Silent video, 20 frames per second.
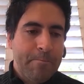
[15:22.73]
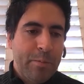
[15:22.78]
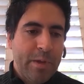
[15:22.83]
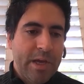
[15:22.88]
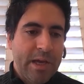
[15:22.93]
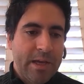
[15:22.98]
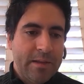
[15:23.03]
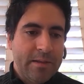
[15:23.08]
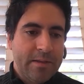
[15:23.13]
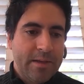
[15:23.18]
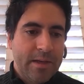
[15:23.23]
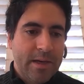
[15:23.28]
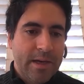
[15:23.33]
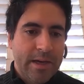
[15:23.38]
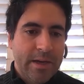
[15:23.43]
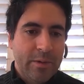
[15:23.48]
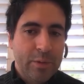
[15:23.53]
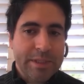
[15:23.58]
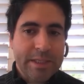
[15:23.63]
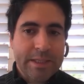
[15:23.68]
And
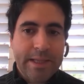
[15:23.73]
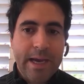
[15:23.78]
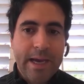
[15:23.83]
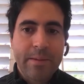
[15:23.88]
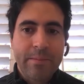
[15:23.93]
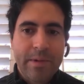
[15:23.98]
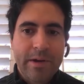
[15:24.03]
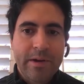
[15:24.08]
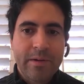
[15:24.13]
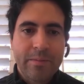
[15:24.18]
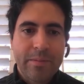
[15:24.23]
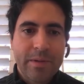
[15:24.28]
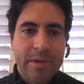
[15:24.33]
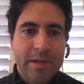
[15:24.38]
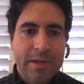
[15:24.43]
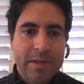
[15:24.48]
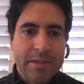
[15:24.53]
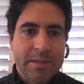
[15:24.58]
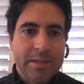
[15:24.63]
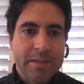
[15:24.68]
it was a nightmare
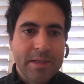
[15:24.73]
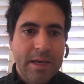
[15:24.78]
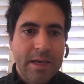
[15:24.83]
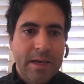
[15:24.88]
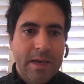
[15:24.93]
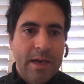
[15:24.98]
because